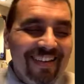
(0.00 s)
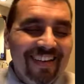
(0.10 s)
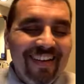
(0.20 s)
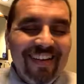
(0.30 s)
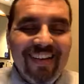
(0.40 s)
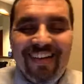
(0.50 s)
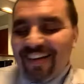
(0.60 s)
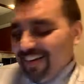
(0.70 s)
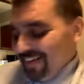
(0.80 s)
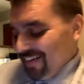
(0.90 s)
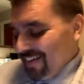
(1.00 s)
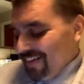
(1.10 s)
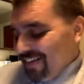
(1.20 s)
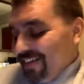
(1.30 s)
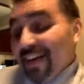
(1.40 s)
Ah,
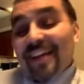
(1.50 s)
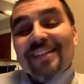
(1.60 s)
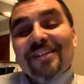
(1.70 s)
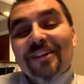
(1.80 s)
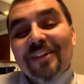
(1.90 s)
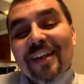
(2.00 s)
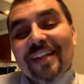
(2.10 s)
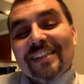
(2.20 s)
you guys know that I